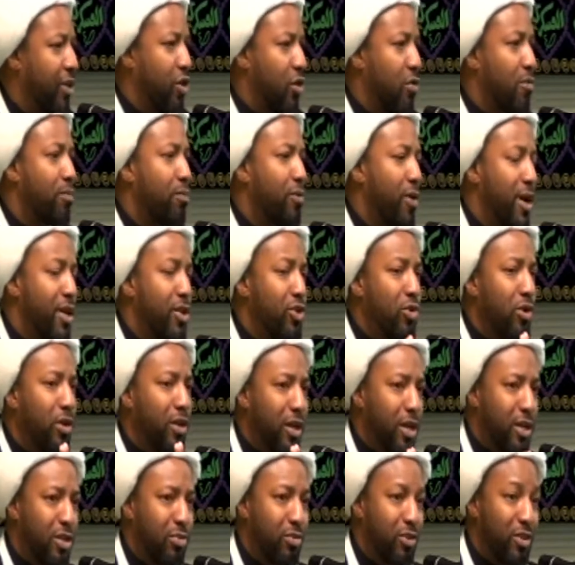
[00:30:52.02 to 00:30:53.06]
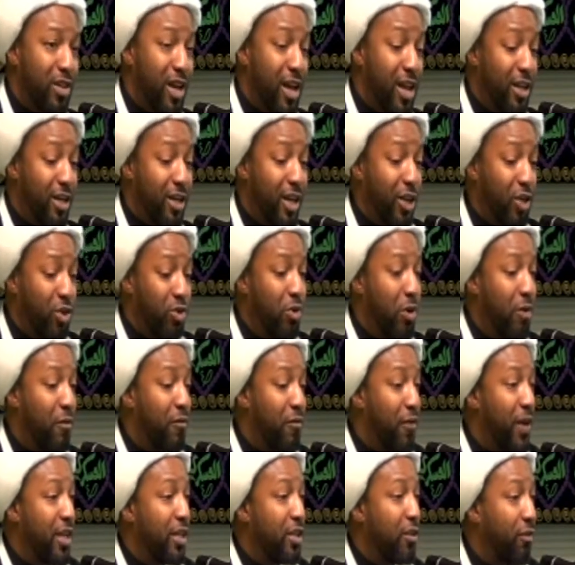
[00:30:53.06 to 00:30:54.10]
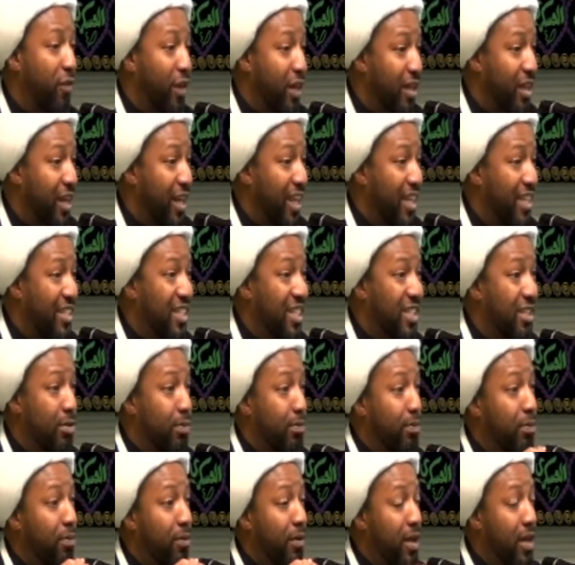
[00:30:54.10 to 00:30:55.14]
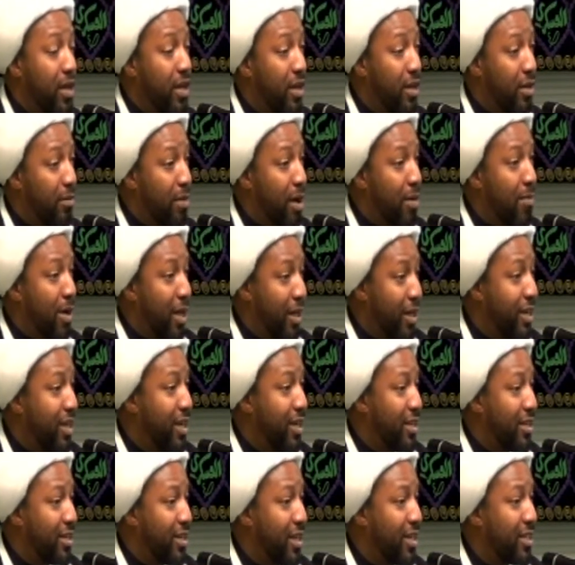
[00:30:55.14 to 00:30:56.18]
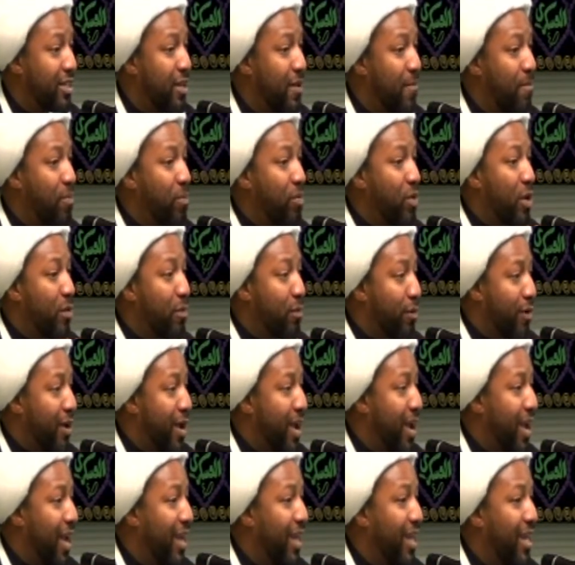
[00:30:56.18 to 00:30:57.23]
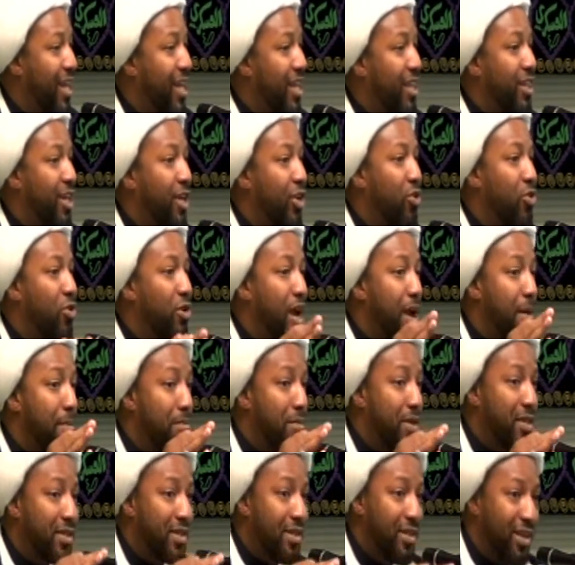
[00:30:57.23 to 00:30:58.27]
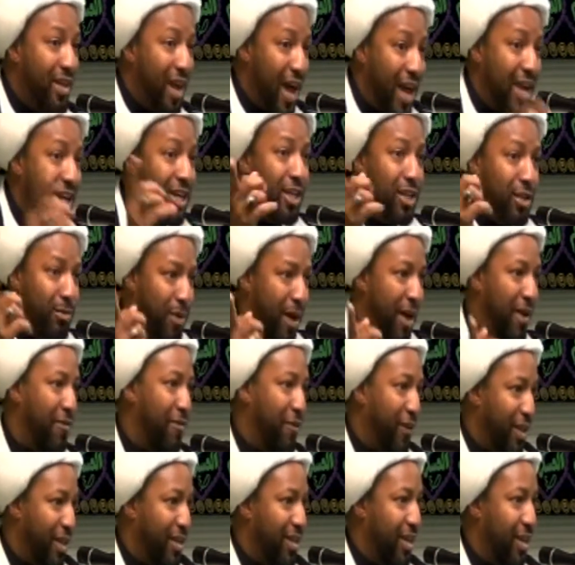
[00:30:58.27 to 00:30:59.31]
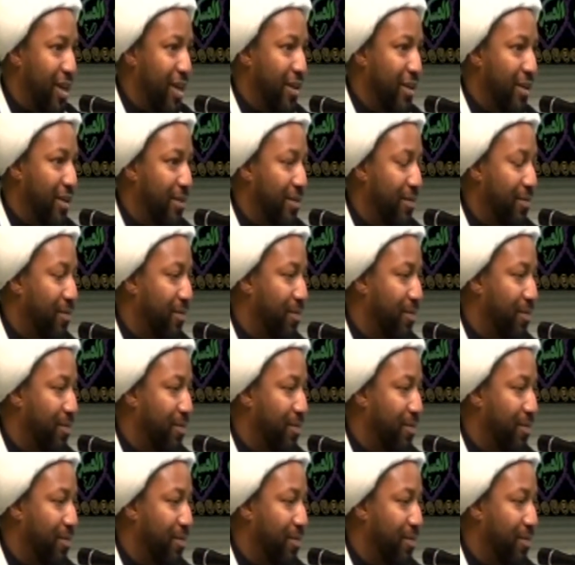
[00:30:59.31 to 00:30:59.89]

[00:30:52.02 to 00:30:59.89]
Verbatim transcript: And don't pray to Allah subhanahu wa ta'ala that you don't face fitna. He says, Imam Ali, he says, pray that you're not misguided by fitna.